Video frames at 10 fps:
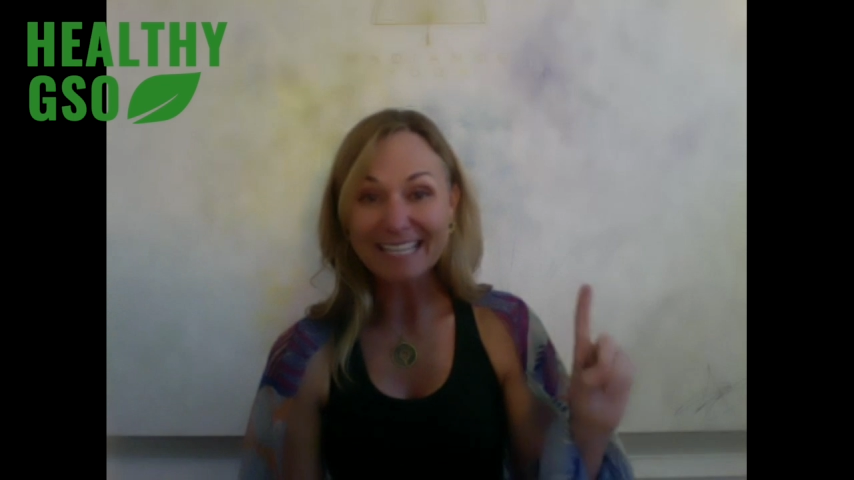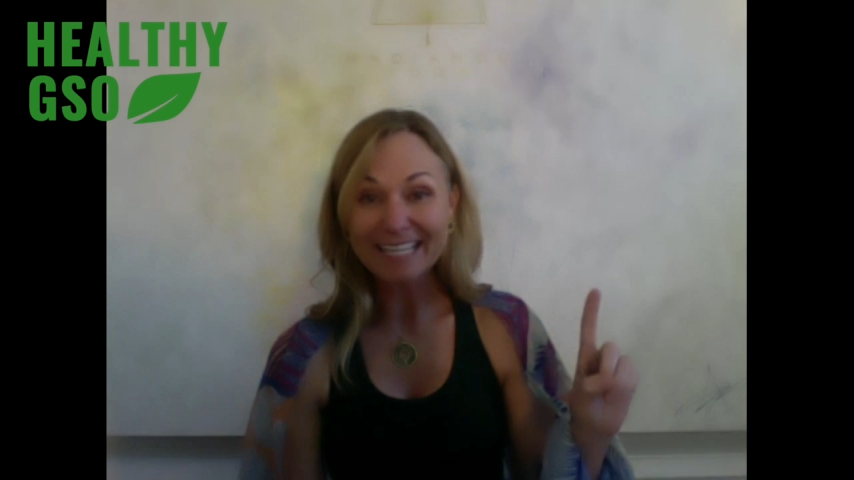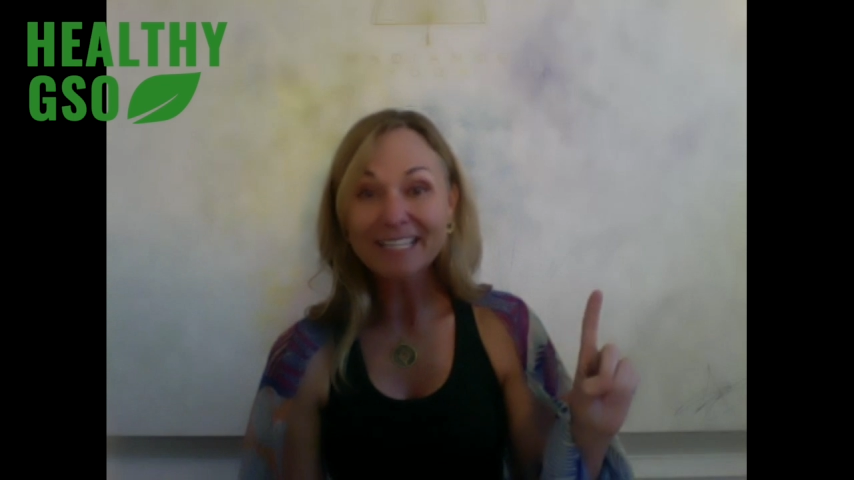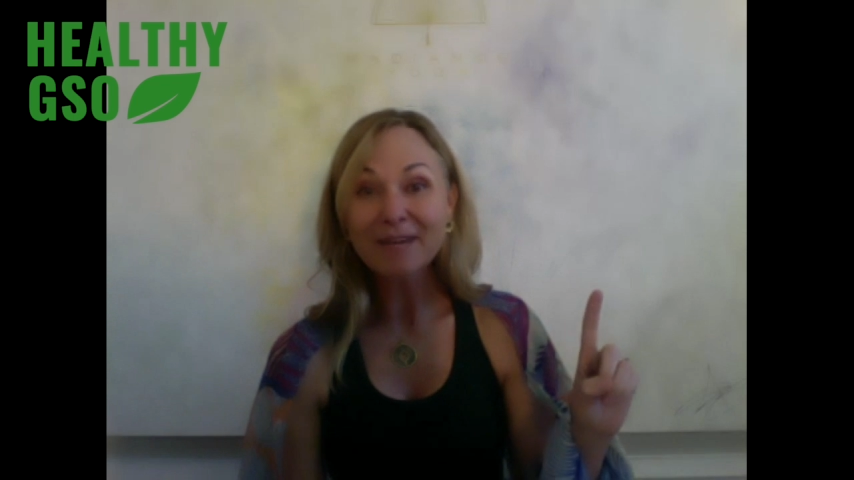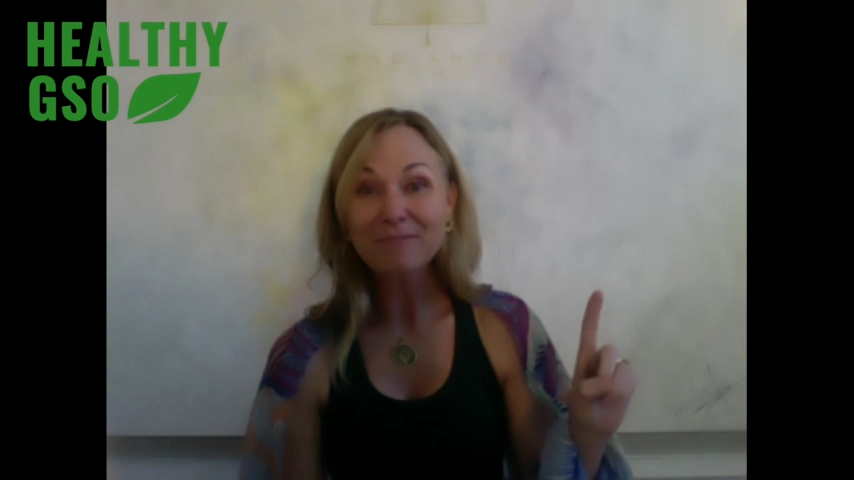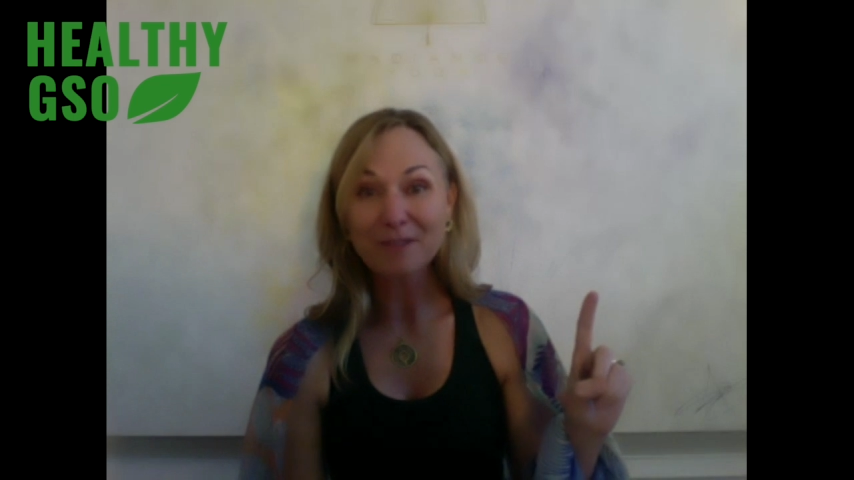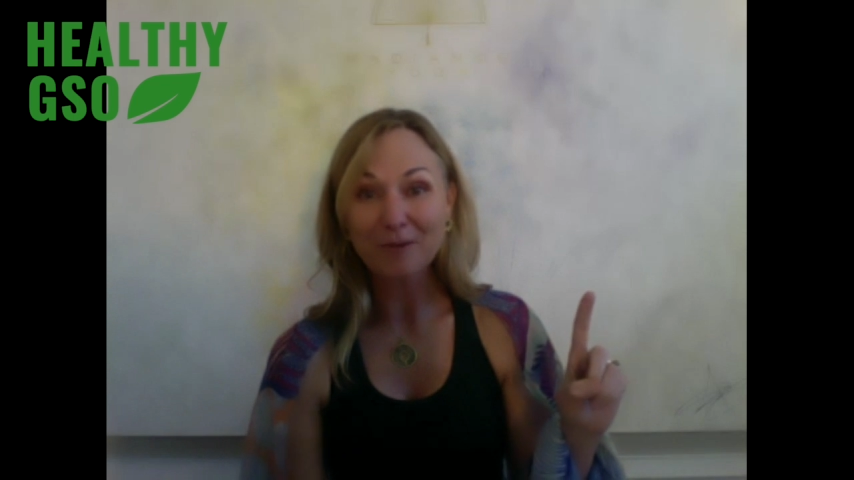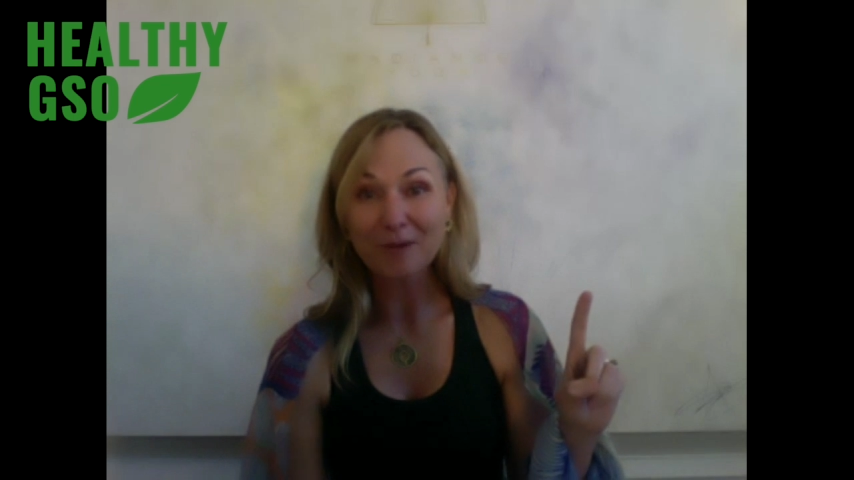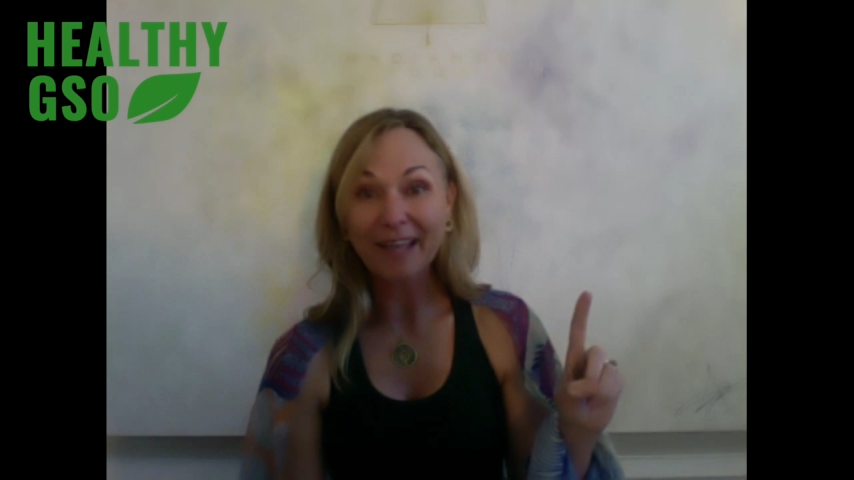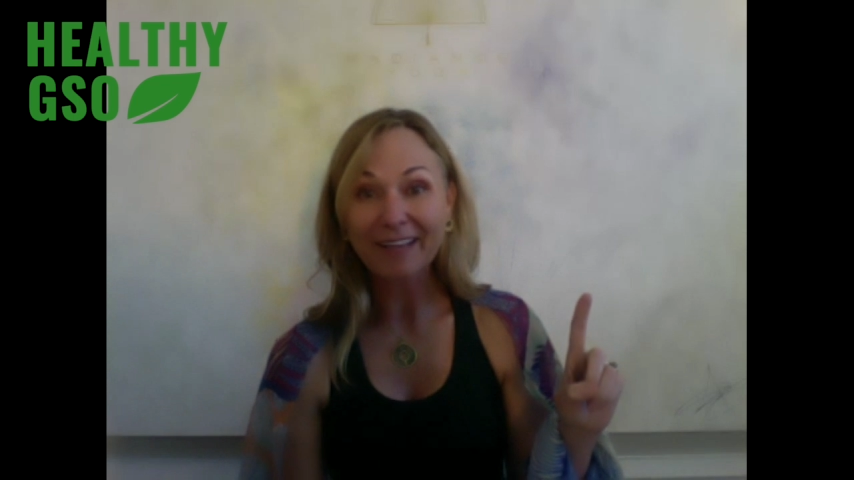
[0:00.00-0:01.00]
end up in the
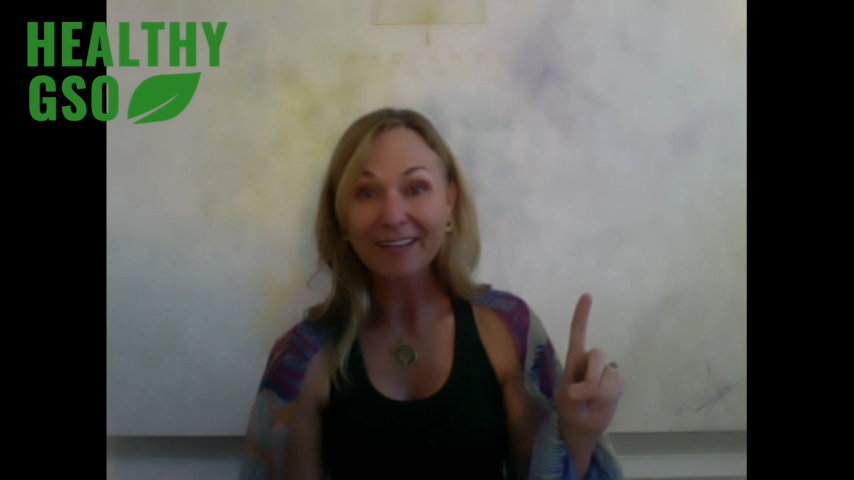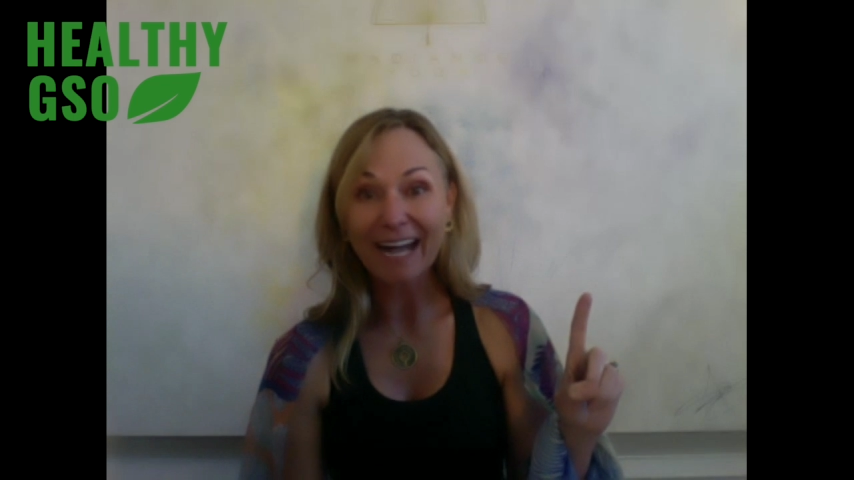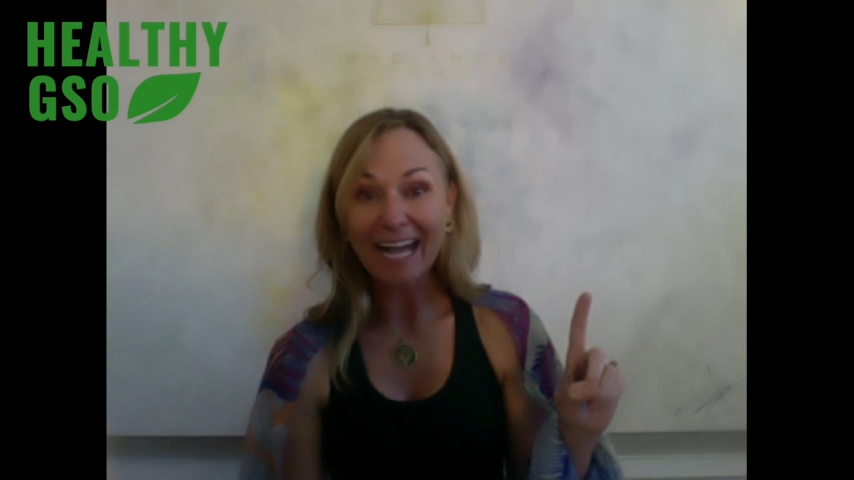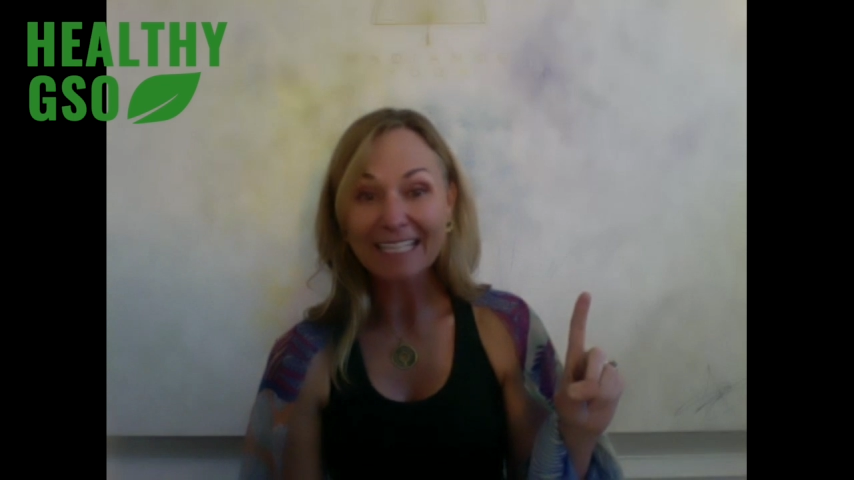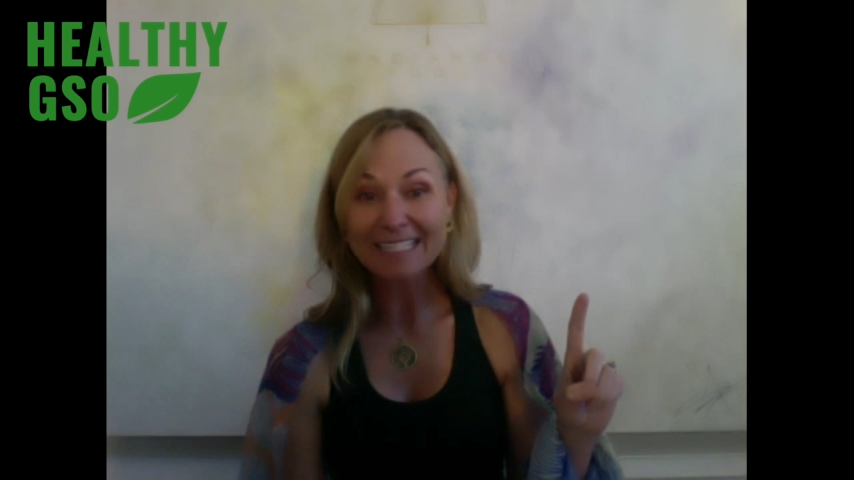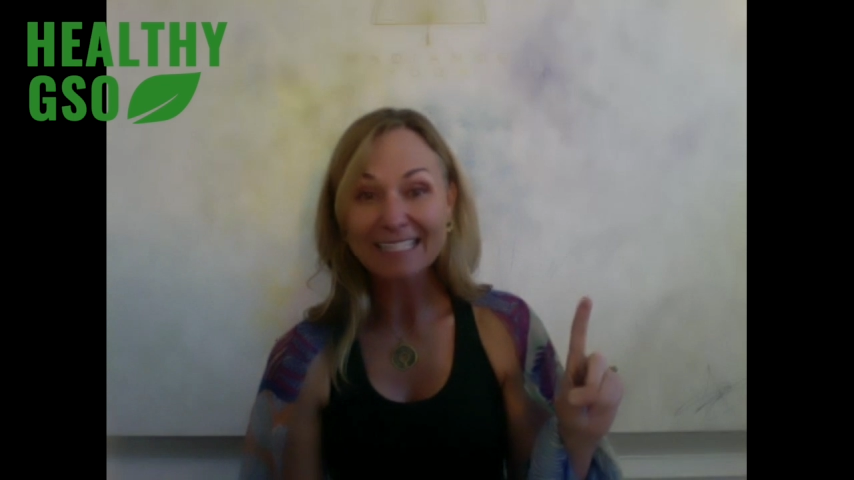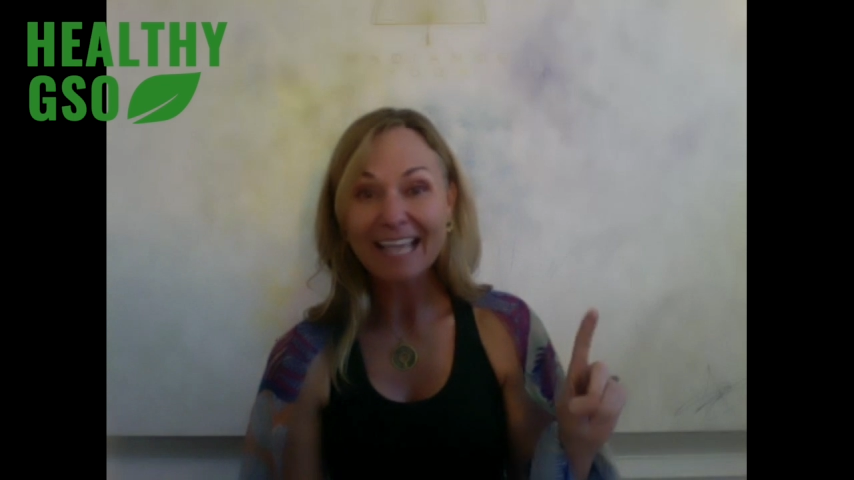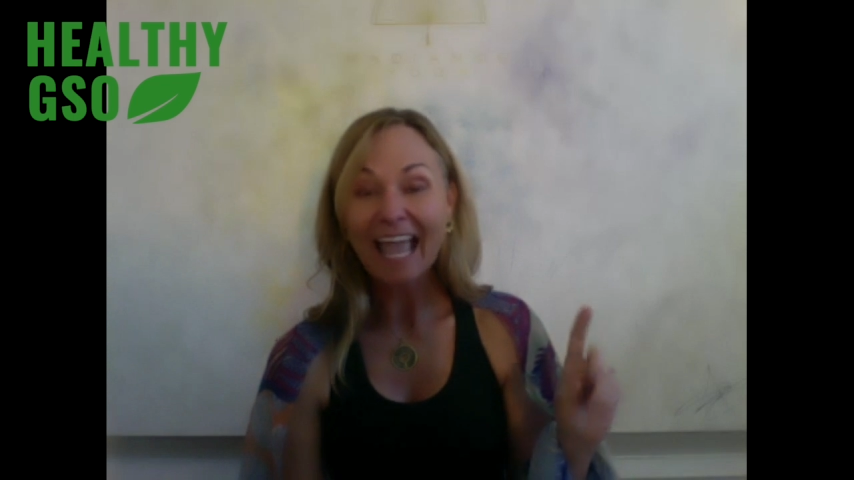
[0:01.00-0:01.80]
right class,